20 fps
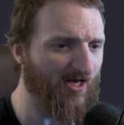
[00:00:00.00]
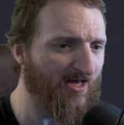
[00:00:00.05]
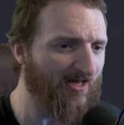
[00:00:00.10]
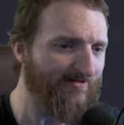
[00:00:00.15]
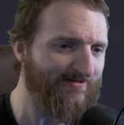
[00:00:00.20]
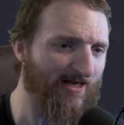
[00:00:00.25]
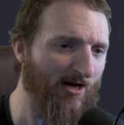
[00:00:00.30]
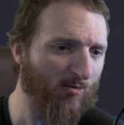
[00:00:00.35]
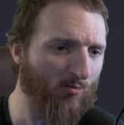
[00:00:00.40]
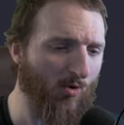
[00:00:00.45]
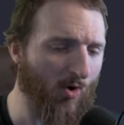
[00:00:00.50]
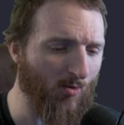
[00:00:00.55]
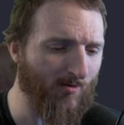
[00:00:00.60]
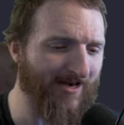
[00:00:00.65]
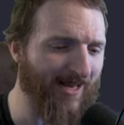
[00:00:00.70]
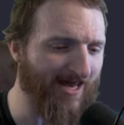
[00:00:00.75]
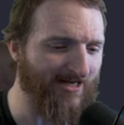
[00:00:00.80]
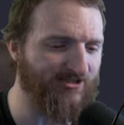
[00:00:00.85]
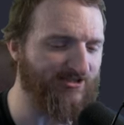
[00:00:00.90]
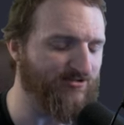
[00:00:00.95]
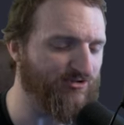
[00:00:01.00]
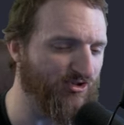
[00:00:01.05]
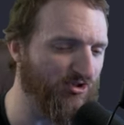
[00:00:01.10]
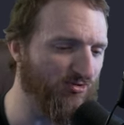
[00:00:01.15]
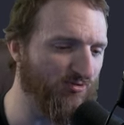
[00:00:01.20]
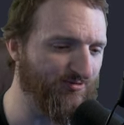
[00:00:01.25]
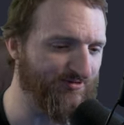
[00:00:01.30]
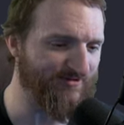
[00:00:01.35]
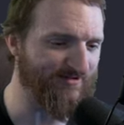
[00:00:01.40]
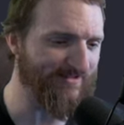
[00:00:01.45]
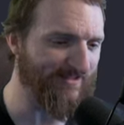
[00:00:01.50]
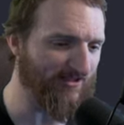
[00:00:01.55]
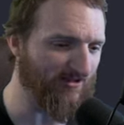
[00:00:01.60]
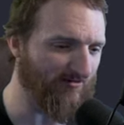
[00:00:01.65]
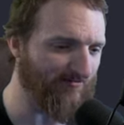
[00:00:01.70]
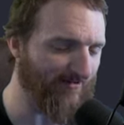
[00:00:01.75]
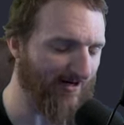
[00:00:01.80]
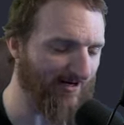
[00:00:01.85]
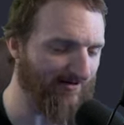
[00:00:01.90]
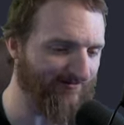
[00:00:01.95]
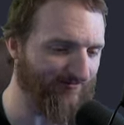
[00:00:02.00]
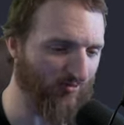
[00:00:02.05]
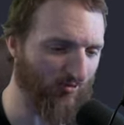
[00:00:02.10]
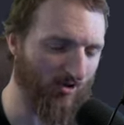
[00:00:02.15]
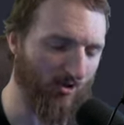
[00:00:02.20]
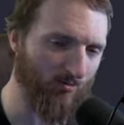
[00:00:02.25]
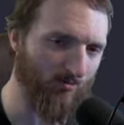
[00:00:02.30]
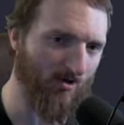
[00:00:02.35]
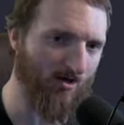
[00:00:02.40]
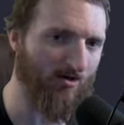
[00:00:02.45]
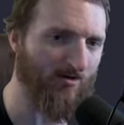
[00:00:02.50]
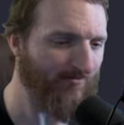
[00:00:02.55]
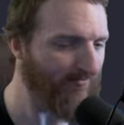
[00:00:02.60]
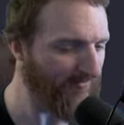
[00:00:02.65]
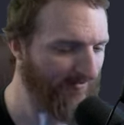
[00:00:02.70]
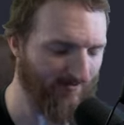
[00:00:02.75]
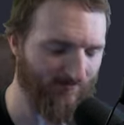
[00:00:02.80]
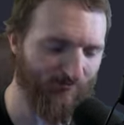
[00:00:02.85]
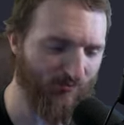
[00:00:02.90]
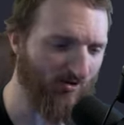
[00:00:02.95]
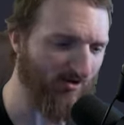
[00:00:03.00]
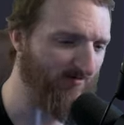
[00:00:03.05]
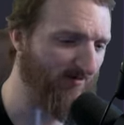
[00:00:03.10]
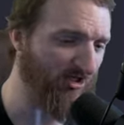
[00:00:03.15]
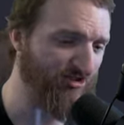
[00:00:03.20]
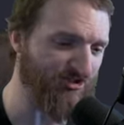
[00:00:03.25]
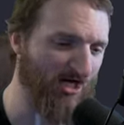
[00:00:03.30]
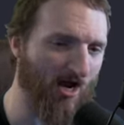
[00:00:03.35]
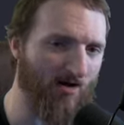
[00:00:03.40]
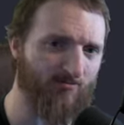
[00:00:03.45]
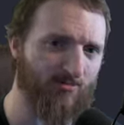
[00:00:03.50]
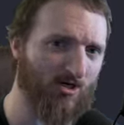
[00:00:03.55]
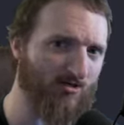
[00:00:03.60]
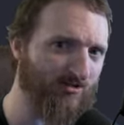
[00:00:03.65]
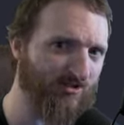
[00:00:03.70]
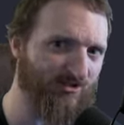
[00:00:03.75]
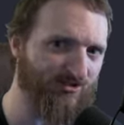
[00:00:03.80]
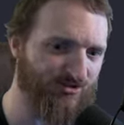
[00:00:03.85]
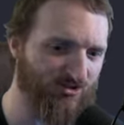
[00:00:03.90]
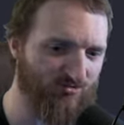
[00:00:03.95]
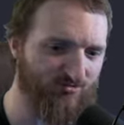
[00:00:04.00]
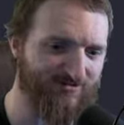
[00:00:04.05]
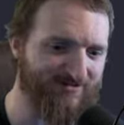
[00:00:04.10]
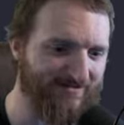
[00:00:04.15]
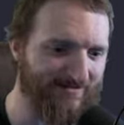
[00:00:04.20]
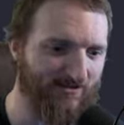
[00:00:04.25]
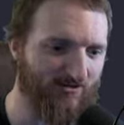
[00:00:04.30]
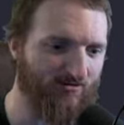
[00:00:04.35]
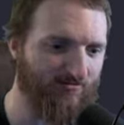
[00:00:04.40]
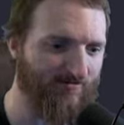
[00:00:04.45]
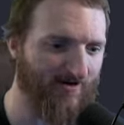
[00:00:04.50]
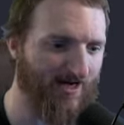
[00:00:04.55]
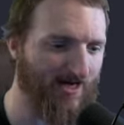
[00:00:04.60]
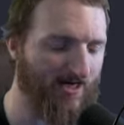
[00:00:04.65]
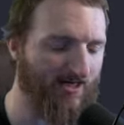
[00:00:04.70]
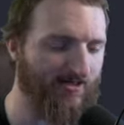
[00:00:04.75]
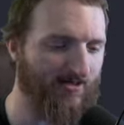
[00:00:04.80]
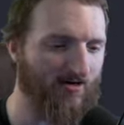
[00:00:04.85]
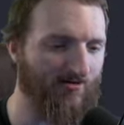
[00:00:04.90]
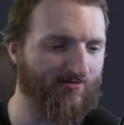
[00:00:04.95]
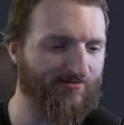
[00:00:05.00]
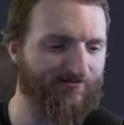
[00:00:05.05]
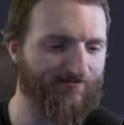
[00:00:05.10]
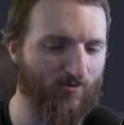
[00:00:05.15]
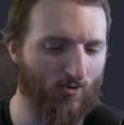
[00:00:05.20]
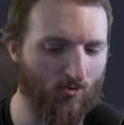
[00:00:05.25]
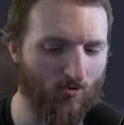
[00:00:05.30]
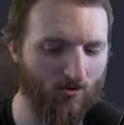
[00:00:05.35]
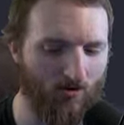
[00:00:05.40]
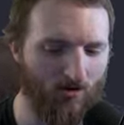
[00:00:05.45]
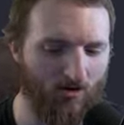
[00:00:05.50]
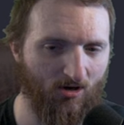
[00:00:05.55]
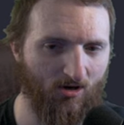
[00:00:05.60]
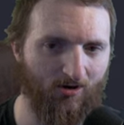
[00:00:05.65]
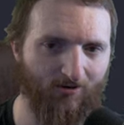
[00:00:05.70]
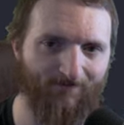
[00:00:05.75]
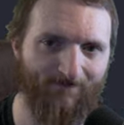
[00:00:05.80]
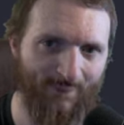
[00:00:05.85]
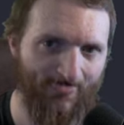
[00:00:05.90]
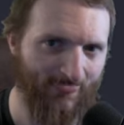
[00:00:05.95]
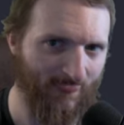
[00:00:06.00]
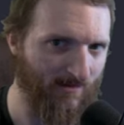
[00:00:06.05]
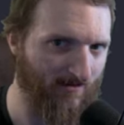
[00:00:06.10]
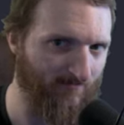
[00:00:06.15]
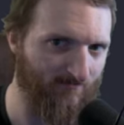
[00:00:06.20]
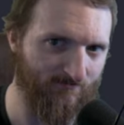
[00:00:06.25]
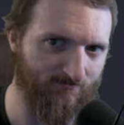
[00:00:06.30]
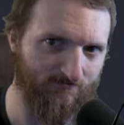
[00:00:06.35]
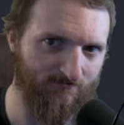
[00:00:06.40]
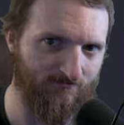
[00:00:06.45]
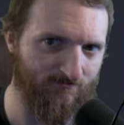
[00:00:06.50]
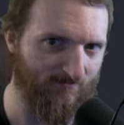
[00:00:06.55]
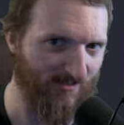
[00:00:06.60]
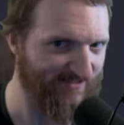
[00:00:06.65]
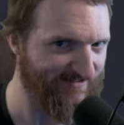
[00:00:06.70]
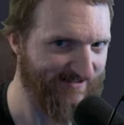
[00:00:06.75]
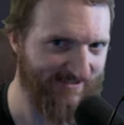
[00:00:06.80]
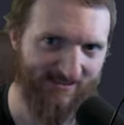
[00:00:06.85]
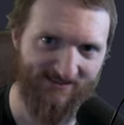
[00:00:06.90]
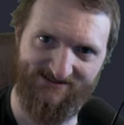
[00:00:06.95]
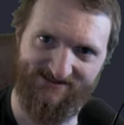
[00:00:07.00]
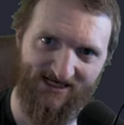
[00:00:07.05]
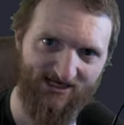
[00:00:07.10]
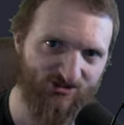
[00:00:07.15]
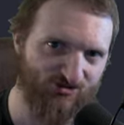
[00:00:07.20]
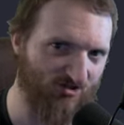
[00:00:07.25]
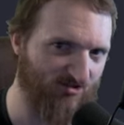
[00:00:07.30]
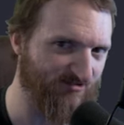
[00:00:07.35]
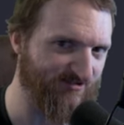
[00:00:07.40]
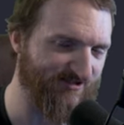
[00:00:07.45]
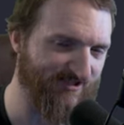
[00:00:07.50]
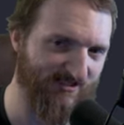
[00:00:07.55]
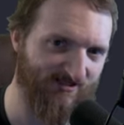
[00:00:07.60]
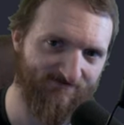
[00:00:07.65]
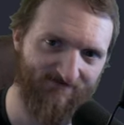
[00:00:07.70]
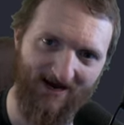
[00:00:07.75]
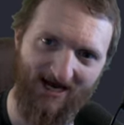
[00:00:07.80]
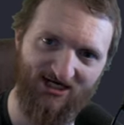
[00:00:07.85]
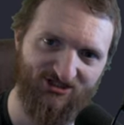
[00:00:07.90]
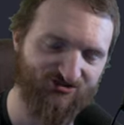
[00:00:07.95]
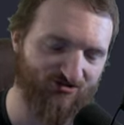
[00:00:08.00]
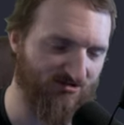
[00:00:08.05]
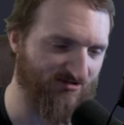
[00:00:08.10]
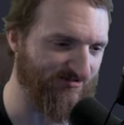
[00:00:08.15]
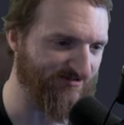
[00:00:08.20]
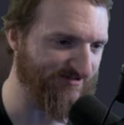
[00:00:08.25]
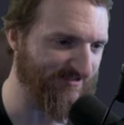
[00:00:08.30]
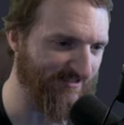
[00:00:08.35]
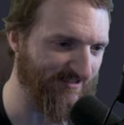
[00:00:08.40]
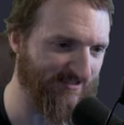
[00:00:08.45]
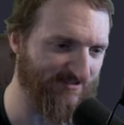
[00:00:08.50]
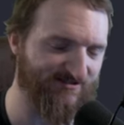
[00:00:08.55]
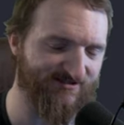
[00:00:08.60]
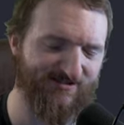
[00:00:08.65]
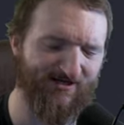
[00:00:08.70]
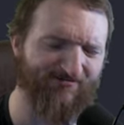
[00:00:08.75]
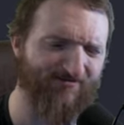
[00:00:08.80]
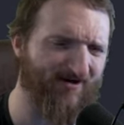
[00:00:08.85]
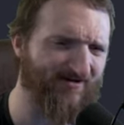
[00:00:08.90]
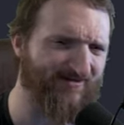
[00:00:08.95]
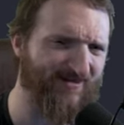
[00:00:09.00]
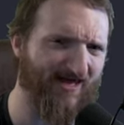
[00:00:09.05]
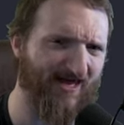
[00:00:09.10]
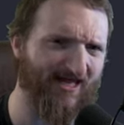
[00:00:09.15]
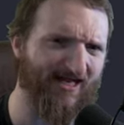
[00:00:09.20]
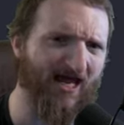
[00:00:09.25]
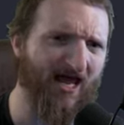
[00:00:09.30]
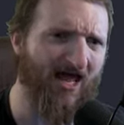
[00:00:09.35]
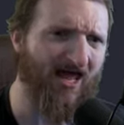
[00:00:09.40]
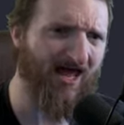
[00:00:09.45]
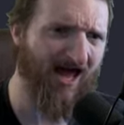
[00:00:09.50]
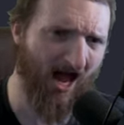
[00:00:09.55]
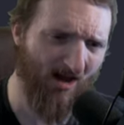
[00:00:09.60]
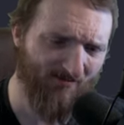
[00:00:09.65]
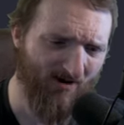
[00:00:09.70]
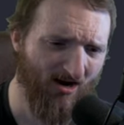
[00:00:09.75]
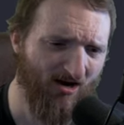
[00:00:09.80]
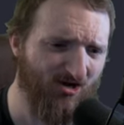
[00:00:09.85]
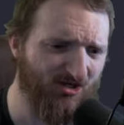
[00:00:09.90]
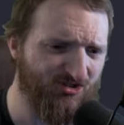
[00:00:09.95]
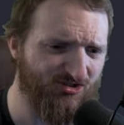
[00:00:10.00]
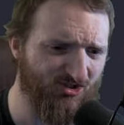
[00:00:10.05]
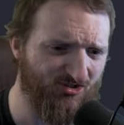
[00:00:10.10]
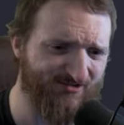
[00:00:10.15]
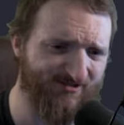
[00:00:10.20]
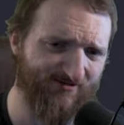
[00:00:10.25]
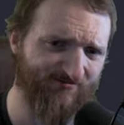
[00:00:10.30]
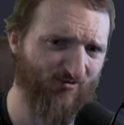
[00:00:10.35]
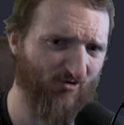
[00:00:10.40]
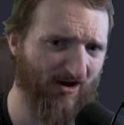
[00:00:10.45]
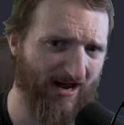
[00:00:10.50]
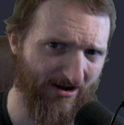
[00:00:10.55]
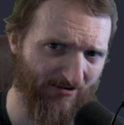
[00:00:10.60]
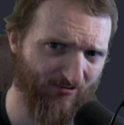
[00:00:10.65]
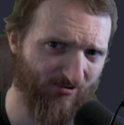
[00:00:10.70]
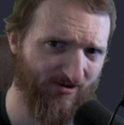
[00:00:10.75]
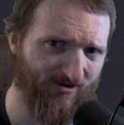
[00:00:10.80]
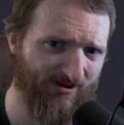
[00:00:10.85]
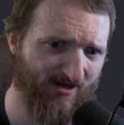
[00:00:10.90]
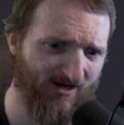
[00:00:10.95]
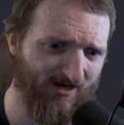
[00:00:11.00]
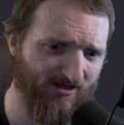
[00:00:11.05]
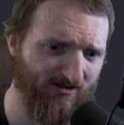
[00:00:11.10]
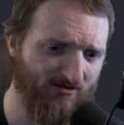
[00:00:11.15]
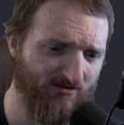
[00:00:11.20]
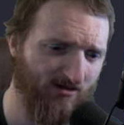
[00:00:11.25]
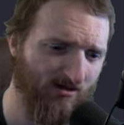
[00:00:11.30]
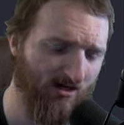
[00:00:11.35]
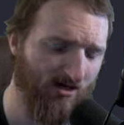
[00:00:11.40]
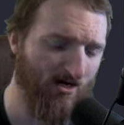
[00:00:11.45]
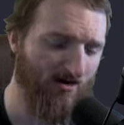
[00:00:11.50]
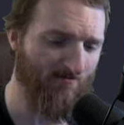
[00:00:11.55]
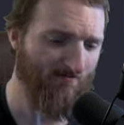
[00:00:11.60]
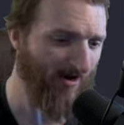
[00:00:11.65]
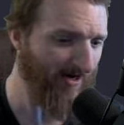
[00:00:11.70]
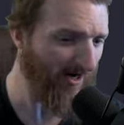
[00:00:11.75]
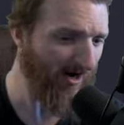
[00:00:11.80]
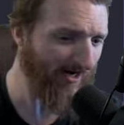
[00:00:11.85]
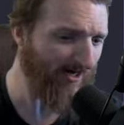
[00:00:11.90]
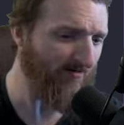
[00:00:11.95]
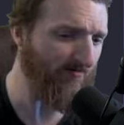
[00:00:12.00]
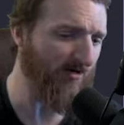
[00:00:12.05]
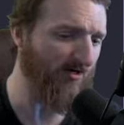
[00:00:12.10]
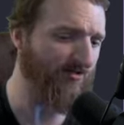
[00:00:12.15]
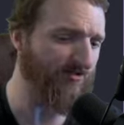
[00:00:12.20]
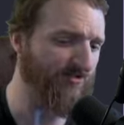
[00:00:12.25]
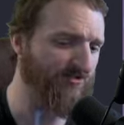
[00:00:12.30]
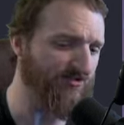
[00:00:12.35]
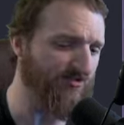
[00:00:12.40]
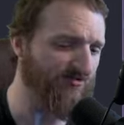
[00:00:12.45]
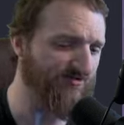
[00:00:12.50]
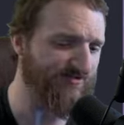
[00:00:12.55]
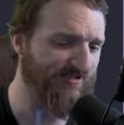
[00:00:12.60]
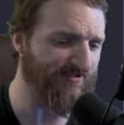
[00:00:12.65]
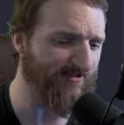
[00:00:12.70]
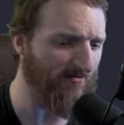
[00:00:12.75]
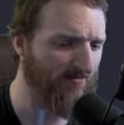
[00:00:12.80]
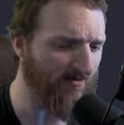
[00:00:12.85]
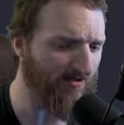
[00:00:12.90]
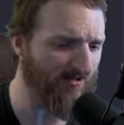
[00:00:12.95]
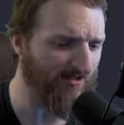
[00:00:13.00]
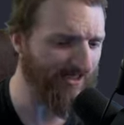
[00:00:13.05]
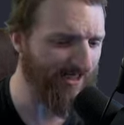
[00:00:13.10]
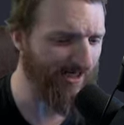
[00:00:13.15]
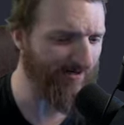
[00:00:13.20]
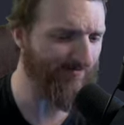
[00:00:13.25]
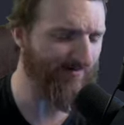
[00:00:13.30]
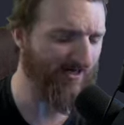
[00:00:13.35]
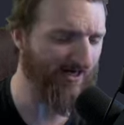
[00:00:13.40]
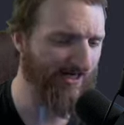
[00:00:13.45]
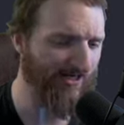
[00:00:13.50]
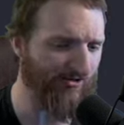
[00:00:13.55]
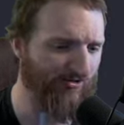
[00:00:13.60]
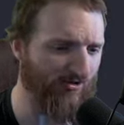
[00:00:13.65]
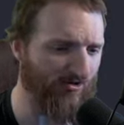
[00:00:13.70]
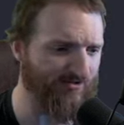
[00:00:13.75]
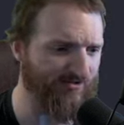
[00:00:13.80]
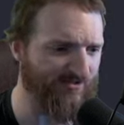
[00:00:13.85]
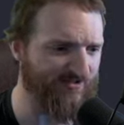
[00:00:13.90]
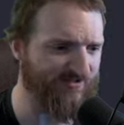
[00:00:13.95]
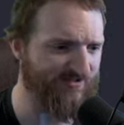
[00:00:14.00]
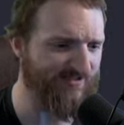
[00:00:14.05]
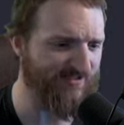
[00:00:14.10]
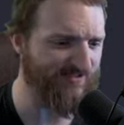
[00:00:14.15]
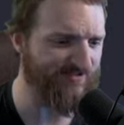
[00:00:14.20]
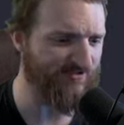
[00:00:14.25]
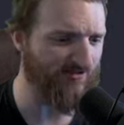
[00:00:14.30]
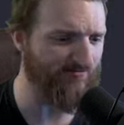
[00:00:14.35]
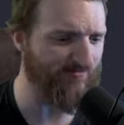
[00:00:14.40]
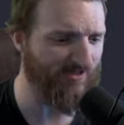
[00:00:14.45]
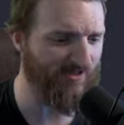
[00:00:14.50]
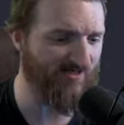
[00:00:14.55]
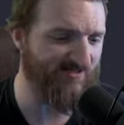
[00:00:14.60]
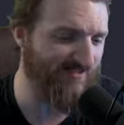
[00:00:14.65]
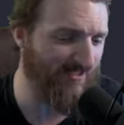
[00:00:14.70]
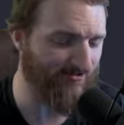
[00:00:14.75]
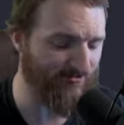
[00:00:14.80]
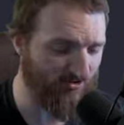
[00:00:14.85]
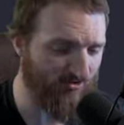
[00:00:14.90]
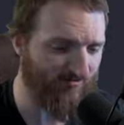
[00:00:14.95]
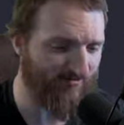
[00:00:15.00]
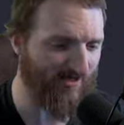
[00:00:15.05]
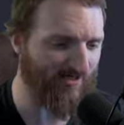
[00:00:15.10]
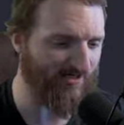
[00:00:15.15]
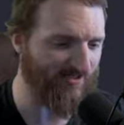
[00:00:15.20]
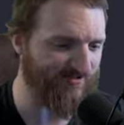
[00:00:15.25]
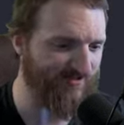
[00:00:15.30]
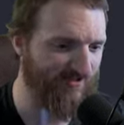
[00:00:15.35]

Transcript: Now, what would I use Neovide for? Well, pretty much I'm gonna use Neovide for my Z S H R C, Bash R C, stuff like that. I'm not gonna use it for everything, but I am gonna use it, and I'm gonna keep it here on the system because I do think it's a